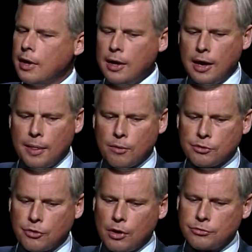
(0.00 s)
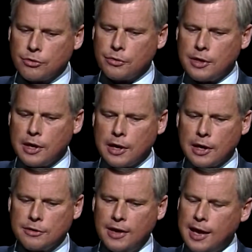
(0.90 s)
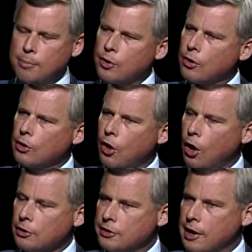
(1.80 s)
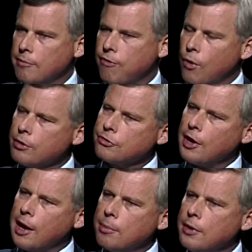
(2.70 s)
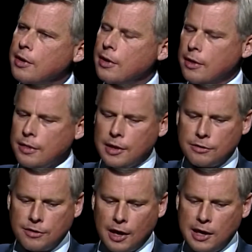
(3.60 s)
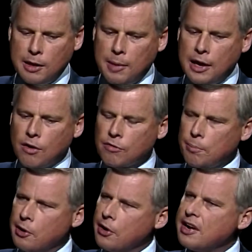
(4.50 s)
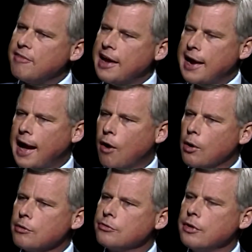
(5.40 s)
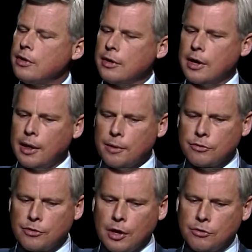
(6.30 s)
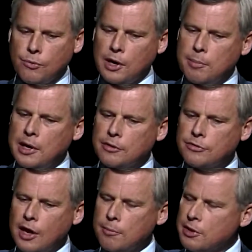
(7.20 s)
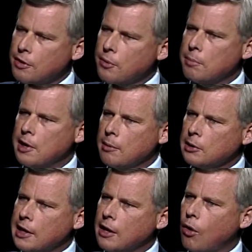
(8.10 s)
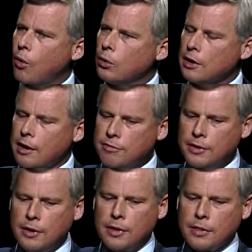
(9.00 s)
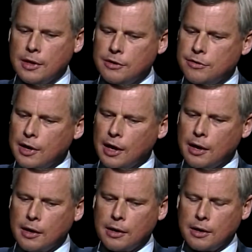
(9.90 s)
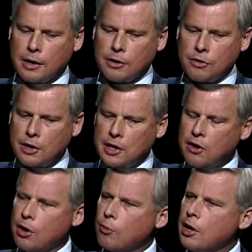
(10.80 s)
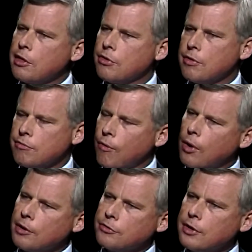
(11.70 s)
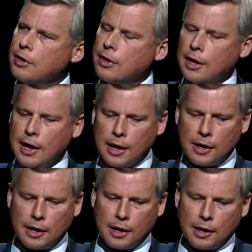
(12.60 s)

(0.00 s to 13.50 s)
And there was also the tape, Colonel Halt tape, forest tape, that he made over a period of 8 hours. And there's a 20-minute segment that we've been able to get a hold of that you can hear him running through the forest and